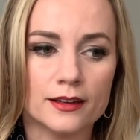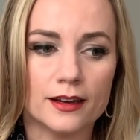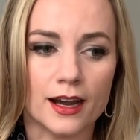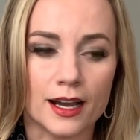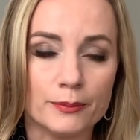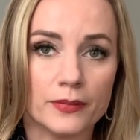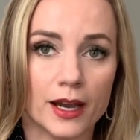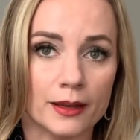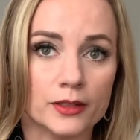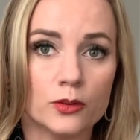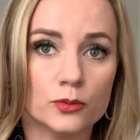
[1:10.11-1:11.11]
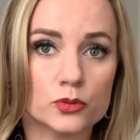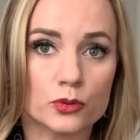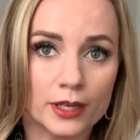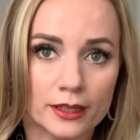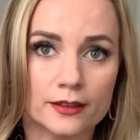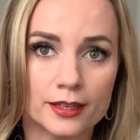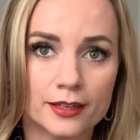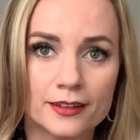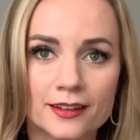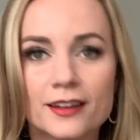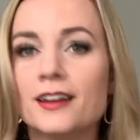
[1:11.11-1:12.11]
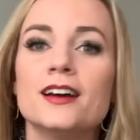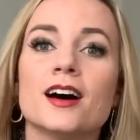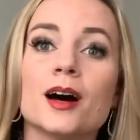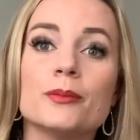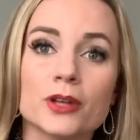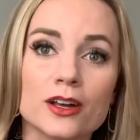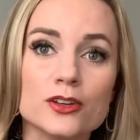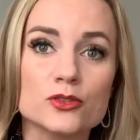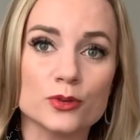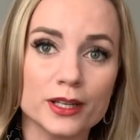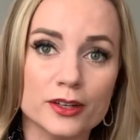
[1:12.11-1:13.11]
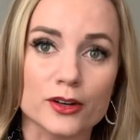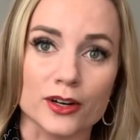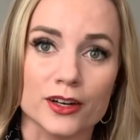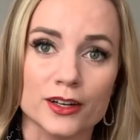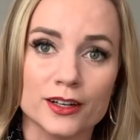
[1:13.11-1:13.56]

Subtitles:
I don't drink. I'm not a drinker.